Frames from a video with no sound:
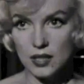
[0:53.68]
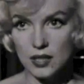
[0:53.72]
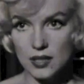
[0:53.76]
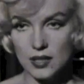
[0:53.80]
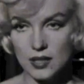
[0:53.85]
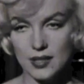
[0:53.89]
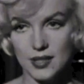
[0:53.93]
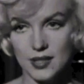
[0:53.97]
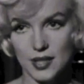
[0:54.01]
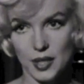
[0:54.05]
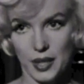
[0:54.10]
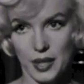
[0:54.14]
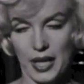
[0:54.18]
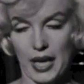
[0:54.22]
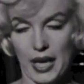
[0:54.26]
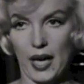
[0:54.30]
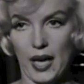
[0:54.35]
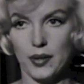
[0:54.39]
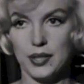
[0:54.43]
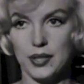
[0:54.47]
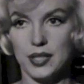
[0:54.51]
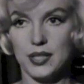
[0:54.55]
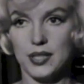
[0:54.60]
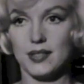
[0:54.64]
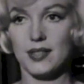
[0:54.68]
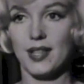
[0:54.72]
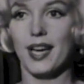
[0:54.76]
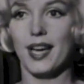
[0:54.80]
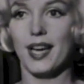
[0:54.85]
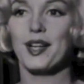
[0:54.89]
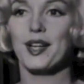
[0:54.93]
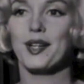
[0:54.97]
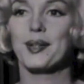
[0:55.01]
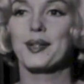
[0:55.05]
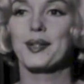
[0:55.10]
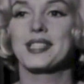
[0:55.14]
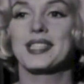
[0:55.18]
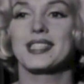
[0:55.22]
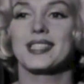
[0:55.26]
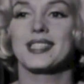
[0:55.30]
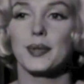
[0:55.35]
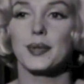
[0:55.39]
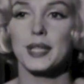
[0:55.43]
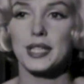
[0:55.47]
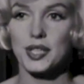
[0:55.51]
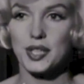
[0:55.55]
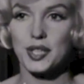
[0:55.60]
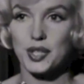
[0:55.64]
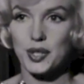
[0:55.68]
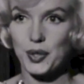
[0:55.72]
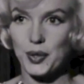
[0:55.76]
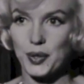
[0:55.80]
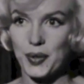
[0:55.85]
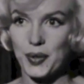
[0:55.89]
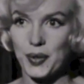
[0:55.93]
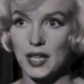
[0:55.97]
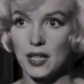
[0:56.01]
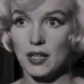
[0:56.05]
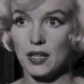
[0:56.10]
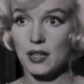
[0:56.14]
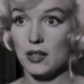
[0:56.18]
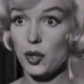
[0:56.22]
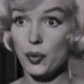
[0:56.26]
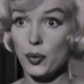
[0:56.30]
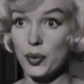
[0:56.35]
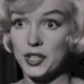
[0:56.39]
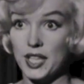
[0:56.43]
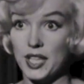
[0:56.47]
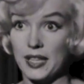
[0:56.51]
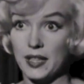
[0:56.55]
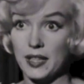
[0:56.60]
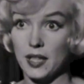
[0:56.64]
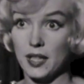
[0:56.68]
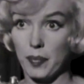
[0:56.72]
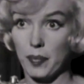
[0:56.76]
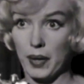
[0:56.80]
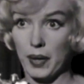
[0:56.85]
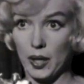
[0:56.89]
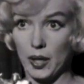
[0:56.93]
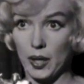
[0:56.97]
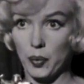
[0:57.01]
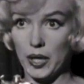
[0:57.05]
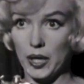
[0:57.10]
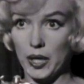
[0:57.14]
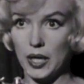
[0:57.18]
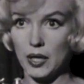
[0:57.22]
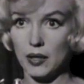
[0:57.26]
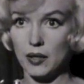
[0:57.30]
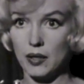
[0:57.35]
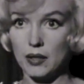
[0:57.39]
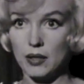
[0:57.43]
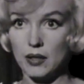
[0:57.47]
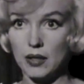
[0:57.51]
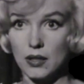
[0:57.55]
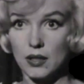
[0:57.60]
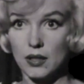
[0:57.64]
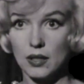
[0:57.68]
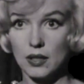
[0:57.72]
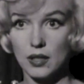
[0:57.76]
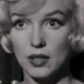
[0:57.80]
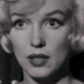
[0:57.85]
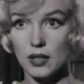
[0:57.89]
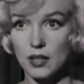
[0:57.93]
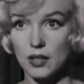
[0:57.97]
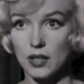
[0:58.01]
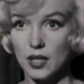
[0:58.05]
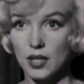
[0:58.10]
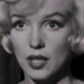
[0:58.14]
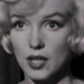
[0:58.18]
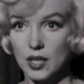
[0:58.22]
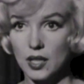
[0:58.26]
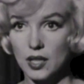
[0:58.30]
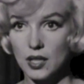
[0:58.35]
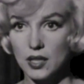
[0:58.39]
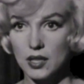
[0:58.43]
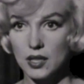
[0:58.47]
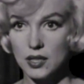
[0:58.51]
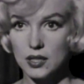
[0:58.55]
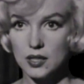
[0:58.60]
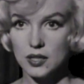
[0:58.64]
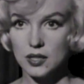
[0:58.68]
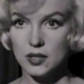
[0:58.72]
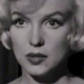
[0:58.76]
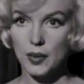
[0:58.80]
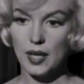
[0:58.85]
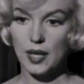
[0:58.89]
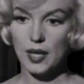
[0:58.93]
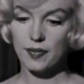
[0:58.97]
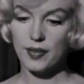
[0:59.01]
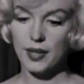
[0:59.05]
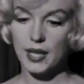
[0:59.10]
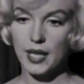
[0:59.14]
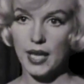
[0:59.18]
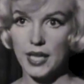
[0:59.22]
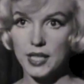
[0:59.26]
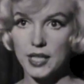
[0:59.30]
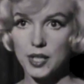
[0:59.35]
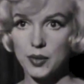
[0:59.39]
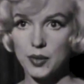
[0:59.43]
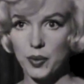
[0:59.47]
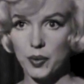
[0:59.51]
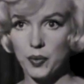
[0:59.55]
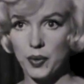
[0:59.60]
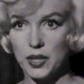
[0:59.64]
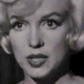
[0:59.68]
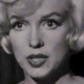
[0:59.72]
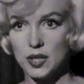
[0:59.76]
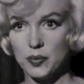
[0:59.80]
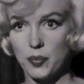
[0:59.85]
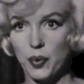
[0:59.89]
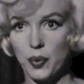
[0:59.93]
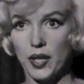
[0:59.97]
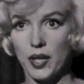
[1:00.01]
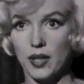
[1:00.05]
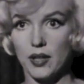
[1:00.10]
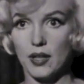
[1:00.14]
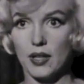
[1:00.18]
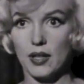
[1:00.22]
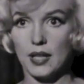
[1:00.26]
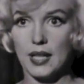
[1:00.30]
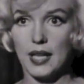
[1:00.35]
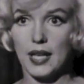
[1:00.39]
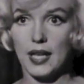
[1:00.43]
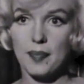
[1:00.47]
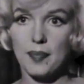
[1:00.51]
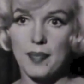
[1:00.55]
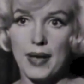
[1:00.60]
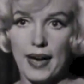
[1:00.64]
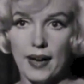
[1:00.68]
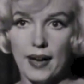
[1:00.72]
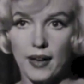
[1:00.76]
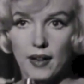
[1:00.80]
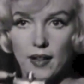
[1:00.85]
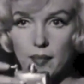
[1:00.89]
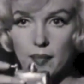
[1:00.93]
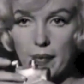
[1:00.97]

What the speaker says: her dumb blonde stereotype, Monroe was intelligent, self-aware and a keen learner. She read